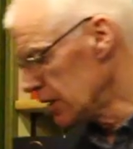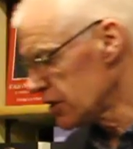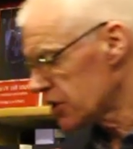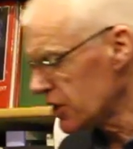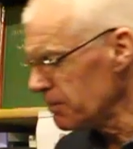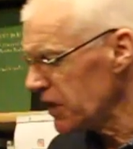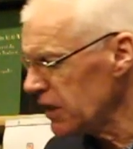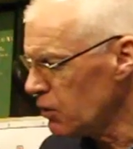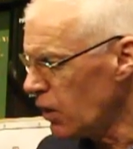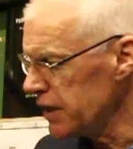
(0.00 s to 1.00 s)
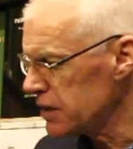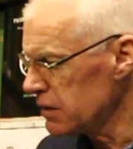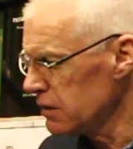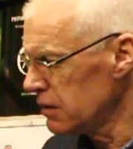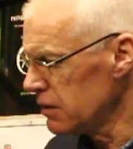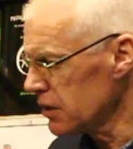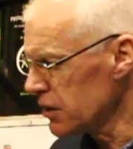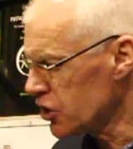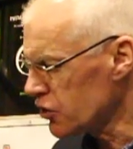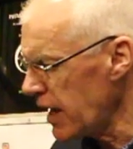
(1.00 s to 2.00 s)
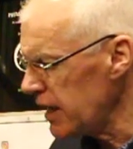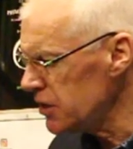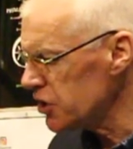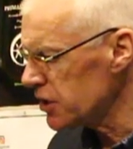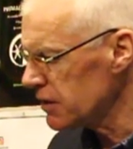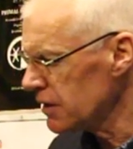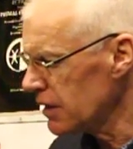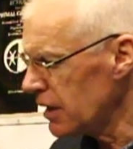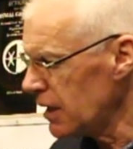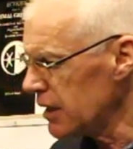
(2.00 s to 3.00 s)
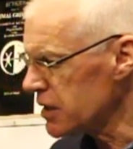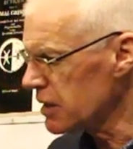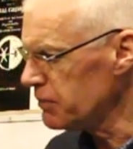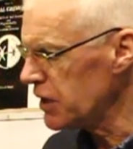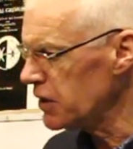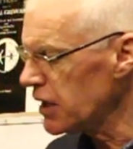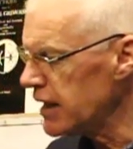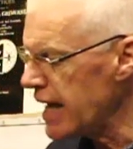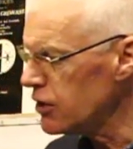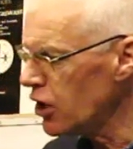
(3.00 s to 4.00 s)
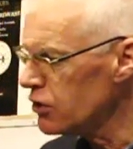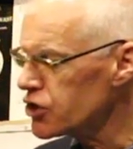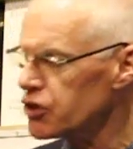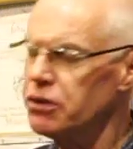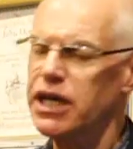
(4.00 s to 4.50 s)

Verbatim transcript: something quite strange and something that again goes through